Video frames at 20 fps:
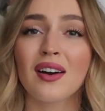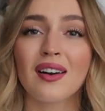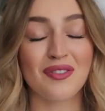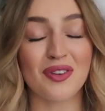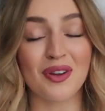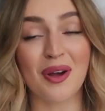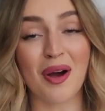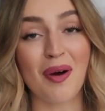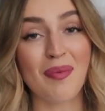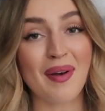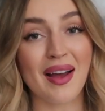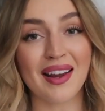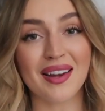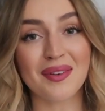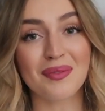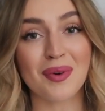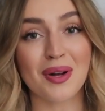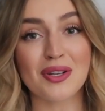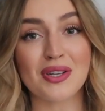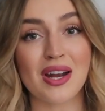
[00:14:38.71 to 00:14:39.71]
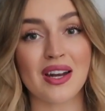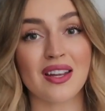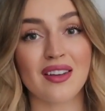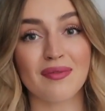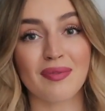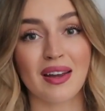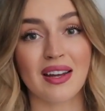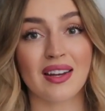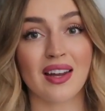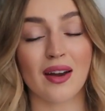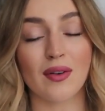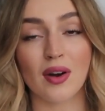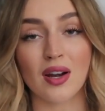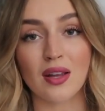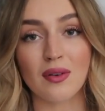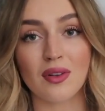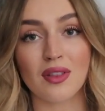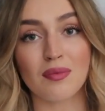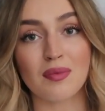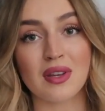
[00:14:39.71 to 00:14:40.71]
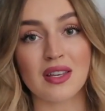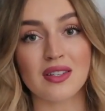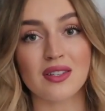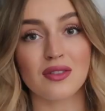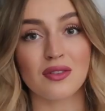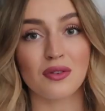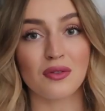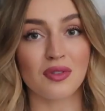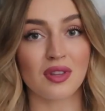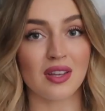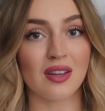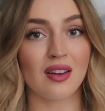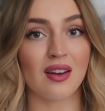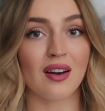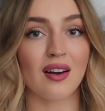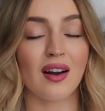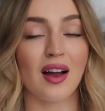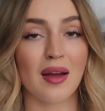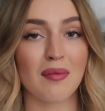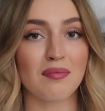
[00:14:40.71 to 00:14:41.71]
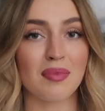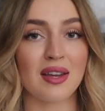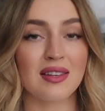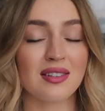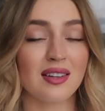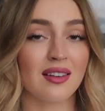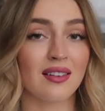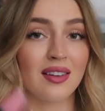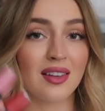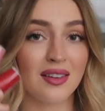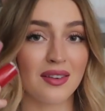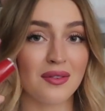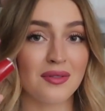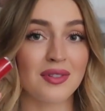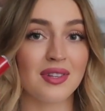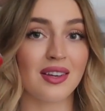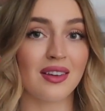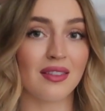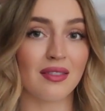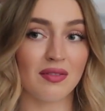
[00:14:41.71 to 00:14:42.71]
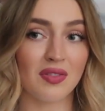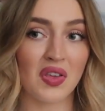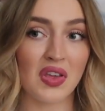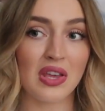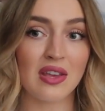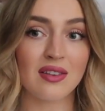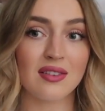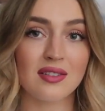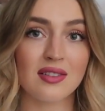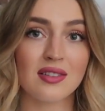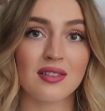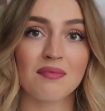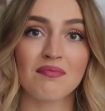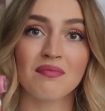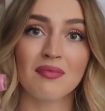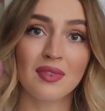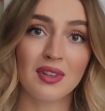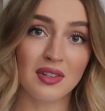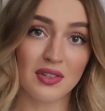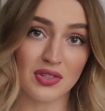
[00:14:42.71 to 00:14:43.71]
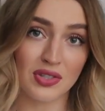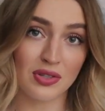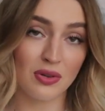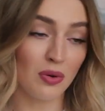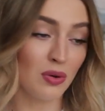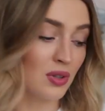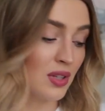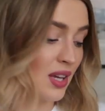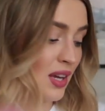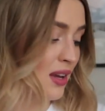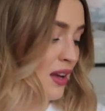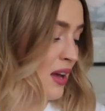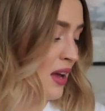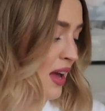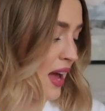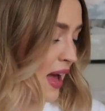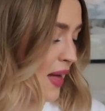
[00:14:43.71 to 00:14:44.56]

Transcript: If you go back and watch any of my Get Ready With Me's through the year, I'm basically using these solely.